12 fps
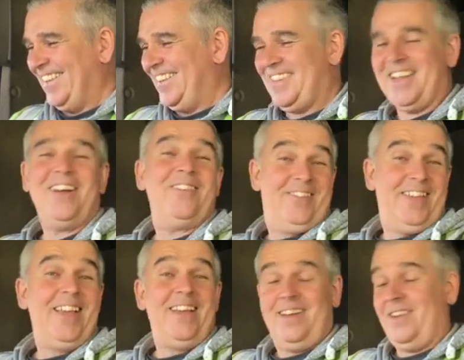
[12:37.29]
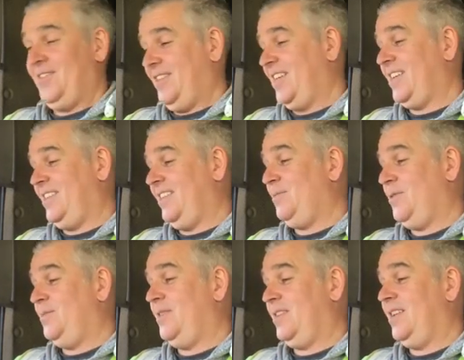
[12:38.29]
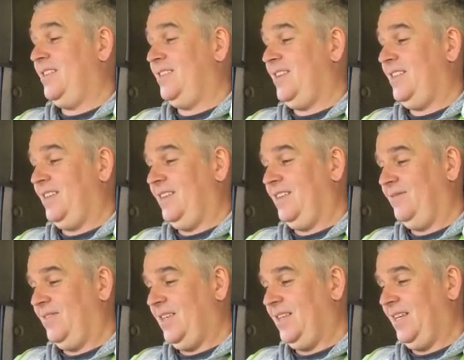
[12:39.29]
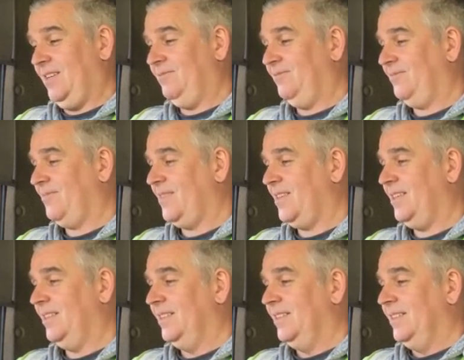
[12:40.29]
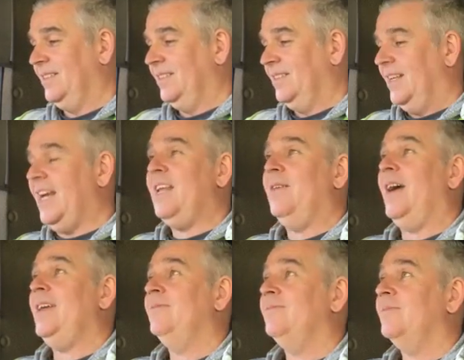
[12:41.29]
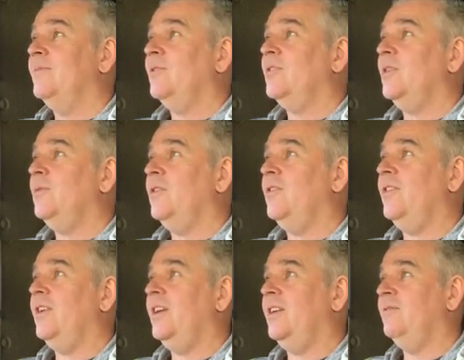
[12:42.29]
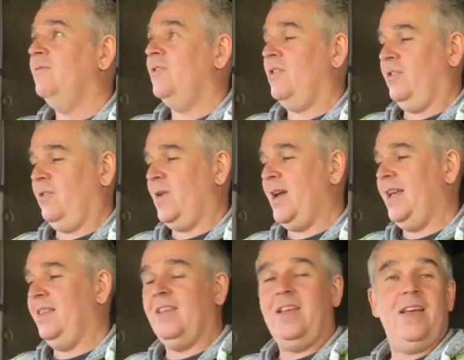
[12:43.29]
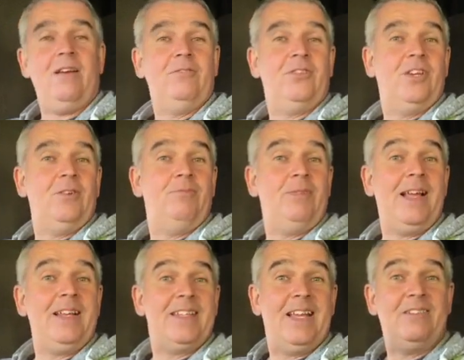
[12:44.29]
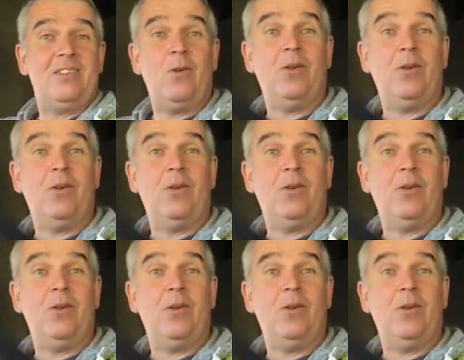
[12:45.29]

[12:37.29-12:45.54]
So yeah, I'll have to take a trip to Tennessee, I think. There you go. Anyway, looks like we're on the way in the old place now, so